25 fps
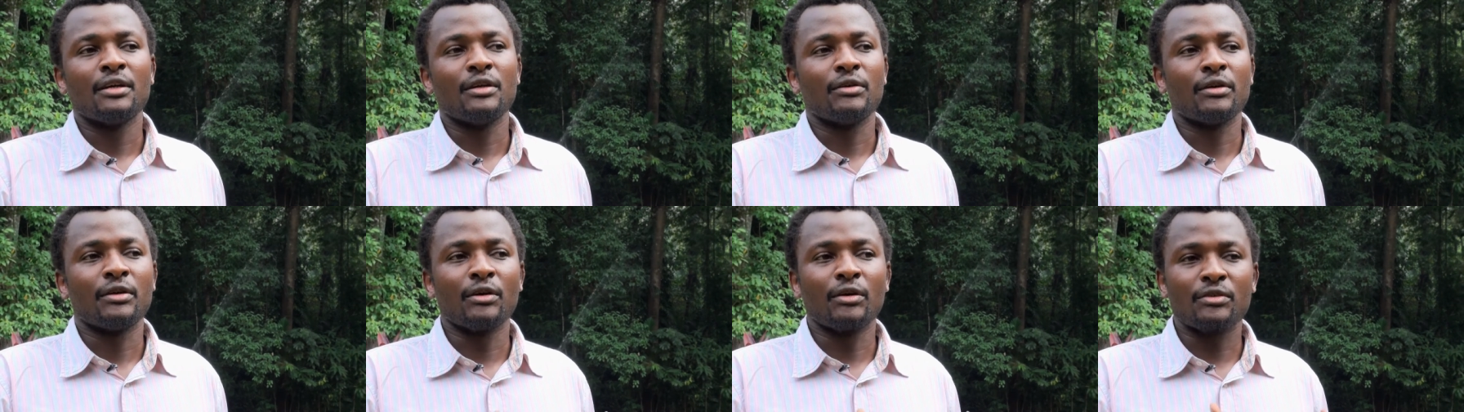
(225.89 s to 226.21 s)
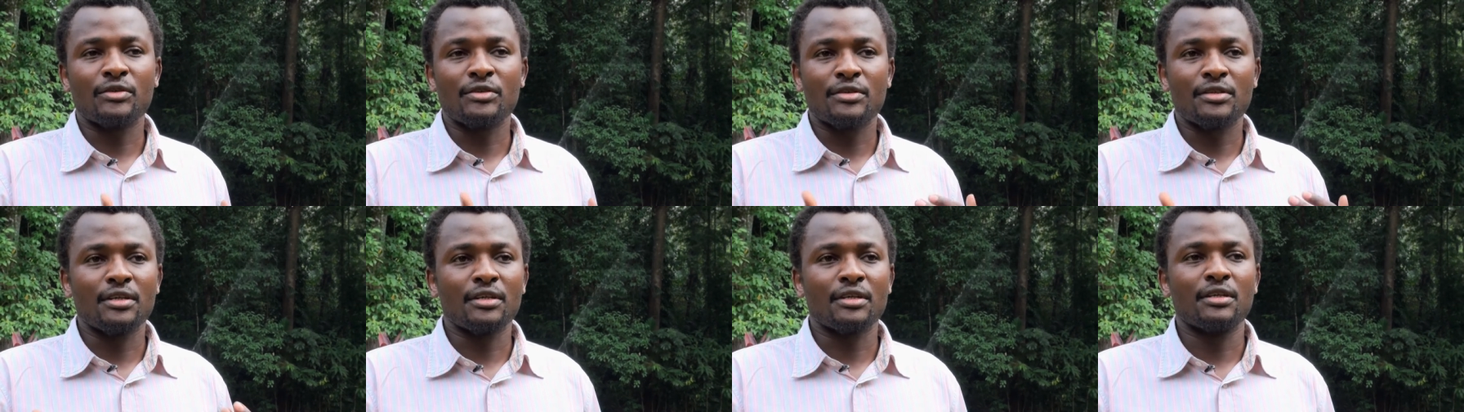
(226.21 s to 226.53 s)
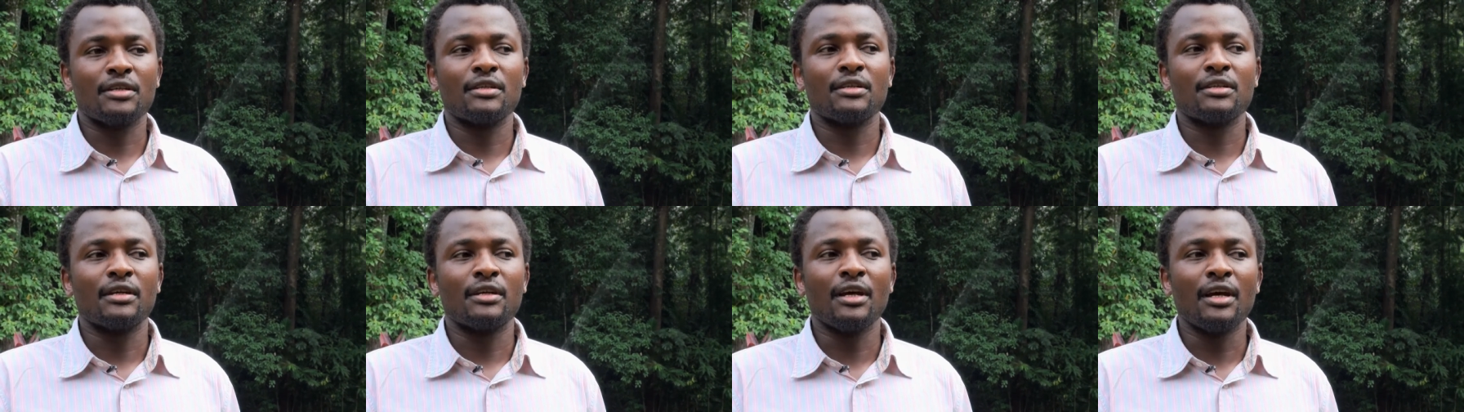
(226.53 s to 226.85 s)
You're not
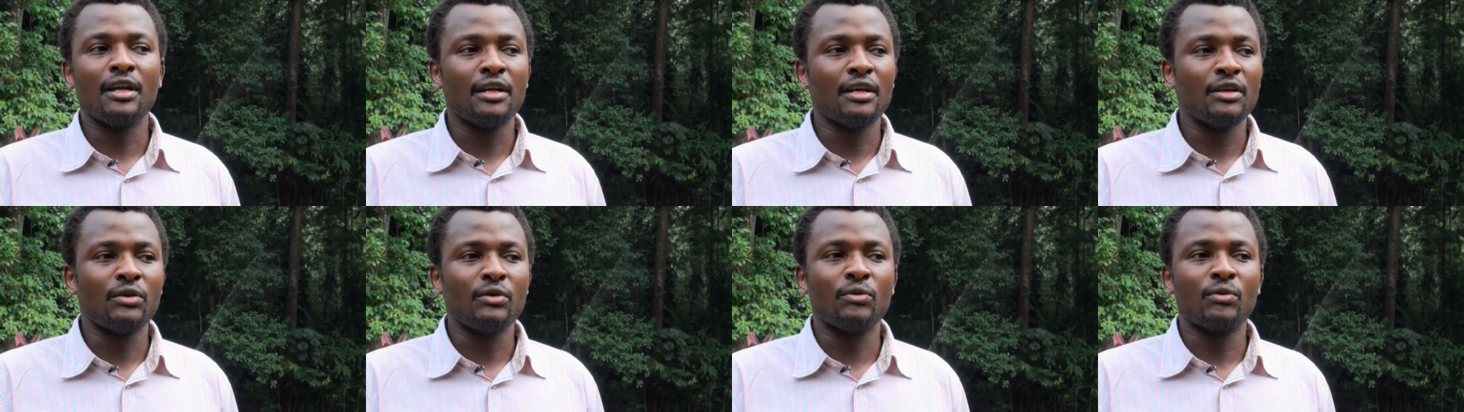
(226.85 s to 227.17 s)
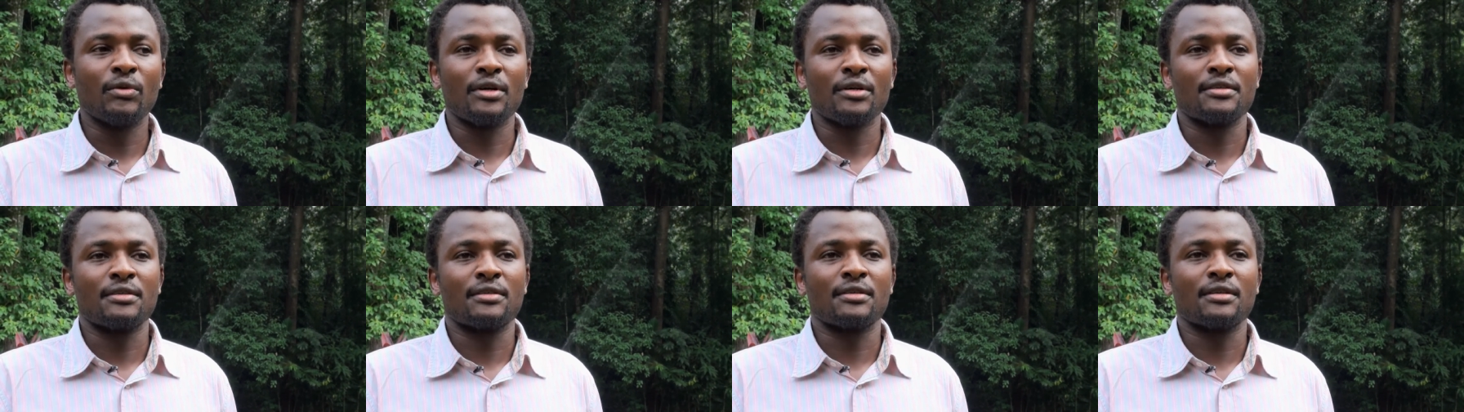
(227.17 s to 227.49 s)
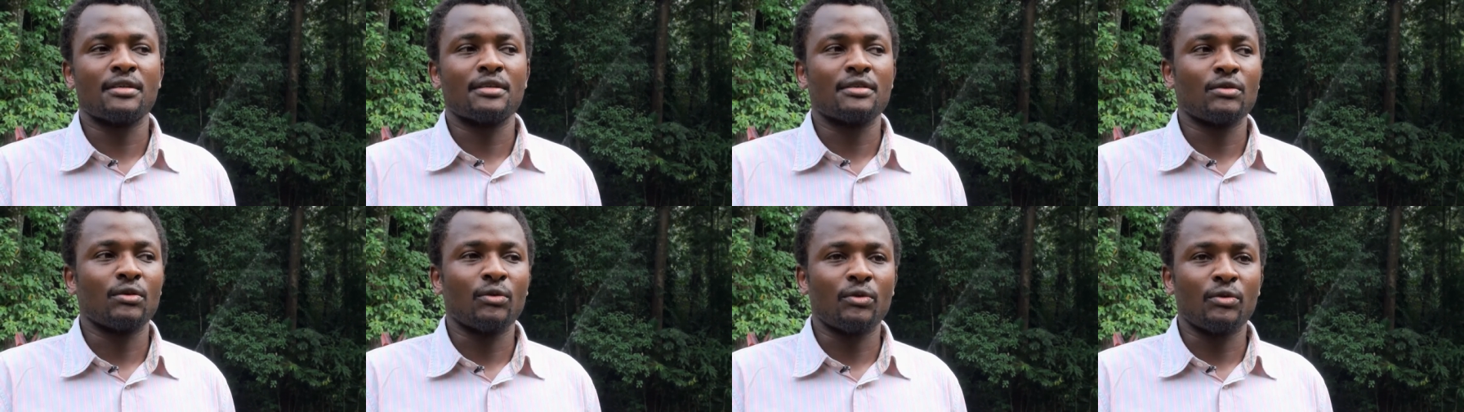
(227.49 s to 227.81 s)
seeking any new
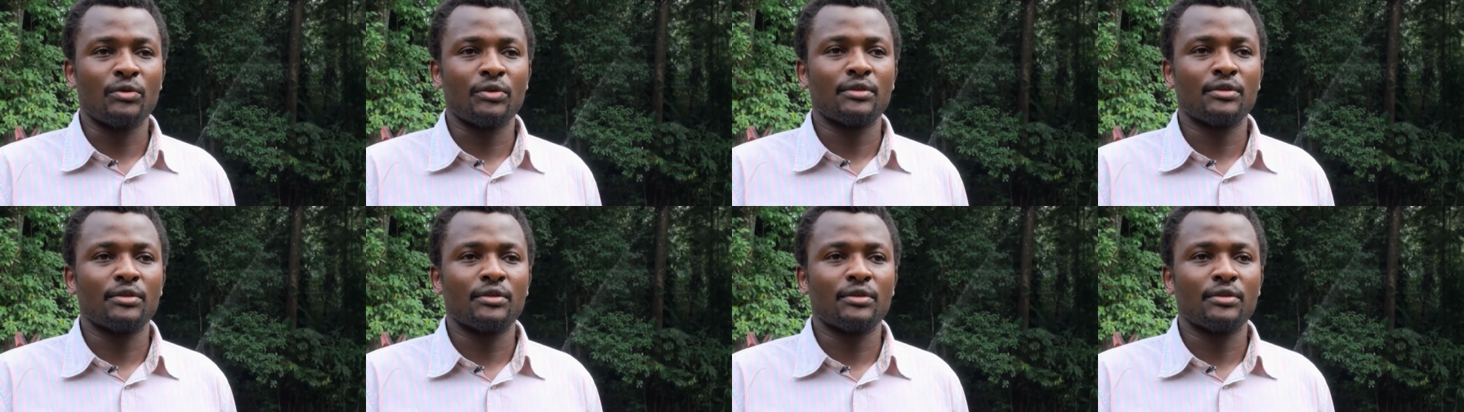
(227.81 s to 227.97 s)
answers or